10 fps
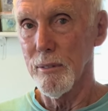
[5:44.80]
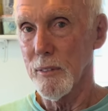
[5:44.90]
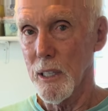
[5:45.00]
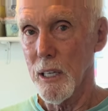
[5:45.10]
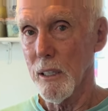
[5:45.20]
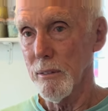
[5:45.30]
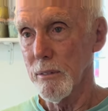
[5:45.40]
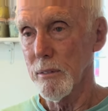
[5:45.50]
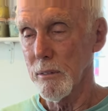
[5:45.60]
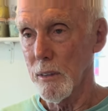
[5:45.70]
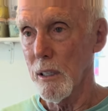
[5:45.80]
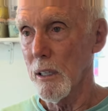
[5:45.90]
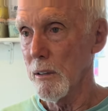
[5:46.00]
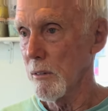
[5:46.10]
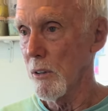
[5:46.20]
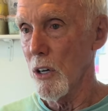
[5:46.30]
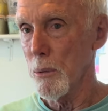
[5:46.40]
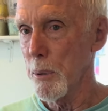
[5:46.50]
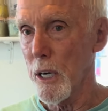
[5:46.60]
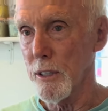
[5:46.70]
Yeah, and all
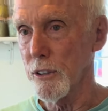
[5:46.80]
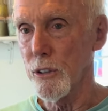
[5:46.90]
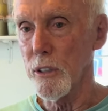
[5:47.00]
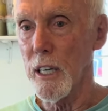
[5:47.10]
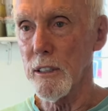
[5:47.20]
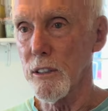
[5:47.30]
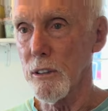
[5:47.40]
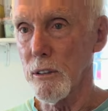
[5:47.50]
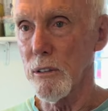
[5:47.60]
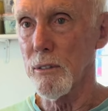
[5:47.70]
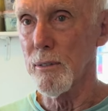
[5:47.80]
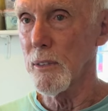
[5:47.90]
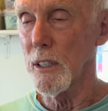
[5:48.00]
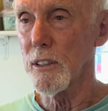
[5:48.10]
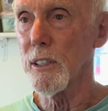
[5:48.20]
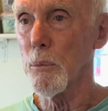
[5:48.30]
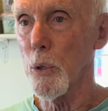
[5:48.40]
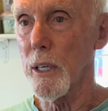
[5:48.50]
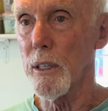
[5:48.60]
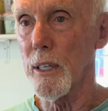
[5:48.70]
potters do that too in some
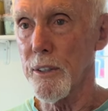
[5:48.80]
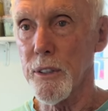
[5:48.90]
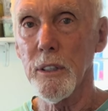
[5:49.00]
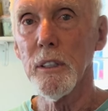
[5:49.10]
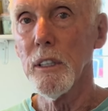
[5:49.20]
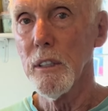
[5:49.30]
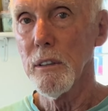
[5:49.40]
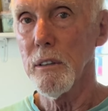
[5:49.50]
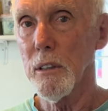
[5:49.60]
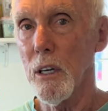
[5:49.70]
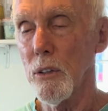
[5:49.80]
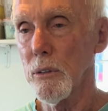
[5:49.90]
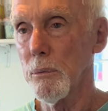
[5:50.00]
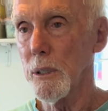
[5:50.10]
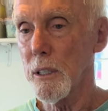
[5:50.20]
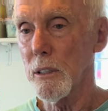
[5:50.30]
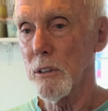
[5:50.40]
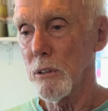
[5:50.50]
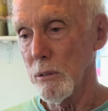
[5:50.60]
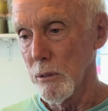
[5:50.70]
way or other, you know, because
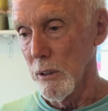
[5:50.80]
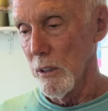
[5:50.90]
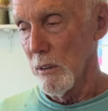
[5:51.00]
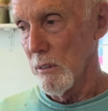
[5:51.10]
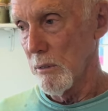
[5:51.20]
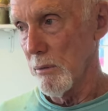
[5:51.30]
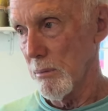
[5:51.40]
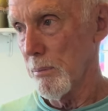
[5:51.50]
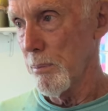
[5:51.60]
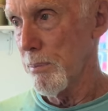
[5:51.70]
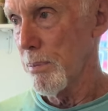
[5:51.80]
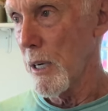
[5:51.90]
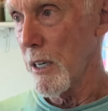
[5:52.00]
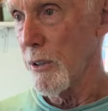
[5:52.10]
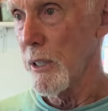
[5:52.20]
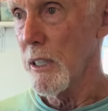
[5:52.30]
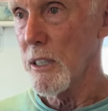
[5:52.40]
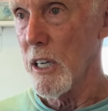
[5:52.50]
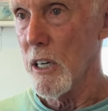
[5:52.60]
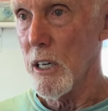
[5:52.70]
pottery
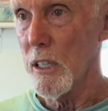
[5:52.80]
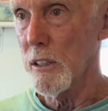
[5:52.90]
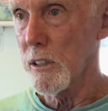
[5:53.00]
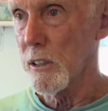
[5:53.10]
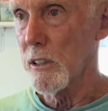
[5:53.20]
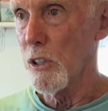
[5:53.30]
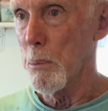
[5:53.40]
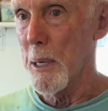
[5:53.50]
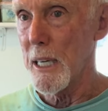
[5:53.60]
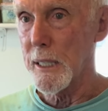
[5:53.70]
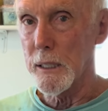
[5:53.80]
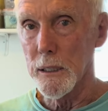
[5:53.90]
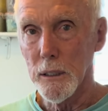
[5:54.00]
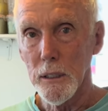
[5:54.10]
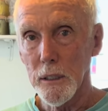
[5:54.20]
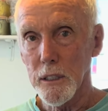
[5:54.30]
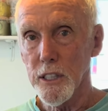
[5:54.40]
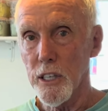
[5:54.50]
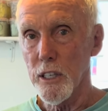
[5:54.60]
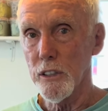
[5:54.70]
carries your mana,
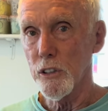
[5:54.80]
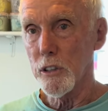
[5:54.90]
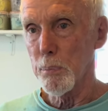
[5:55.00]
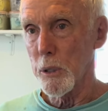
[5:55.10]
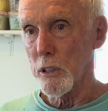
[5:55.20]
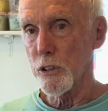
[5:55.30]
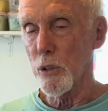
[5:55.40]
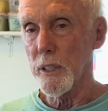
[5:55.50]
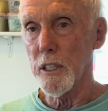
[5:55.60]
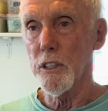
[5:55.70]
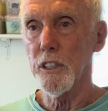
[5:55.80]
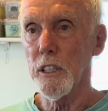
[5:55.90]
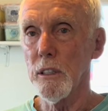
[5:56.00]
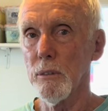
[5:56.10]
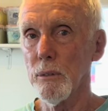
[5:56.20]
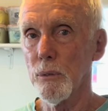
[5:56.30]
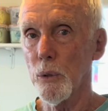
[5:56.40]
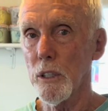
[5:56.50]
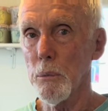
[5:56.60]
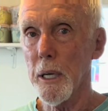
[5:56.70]
carries your spiritual energy
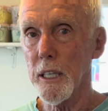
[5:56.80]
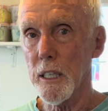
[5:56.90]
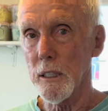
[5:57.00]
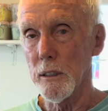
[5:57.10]
when you make it.